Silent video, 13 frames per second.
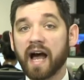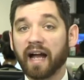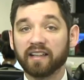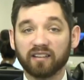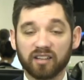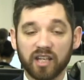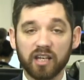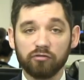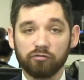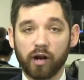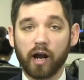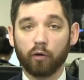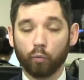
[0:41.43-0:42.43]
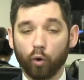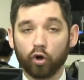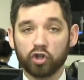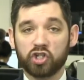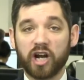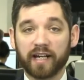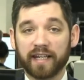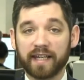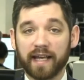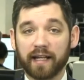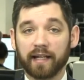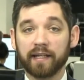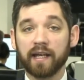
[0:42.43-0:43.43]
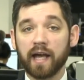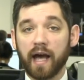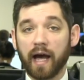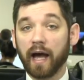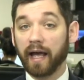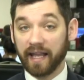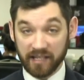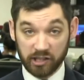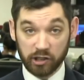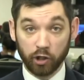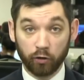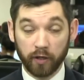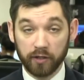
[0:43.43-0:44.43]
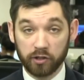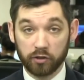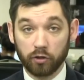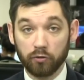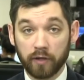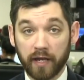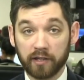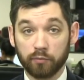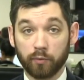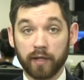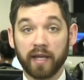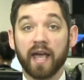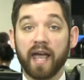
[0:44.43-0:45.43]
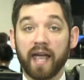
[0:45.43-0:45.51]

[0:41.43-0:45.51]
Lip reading: and derail what Janet Yellen is looking to do next week,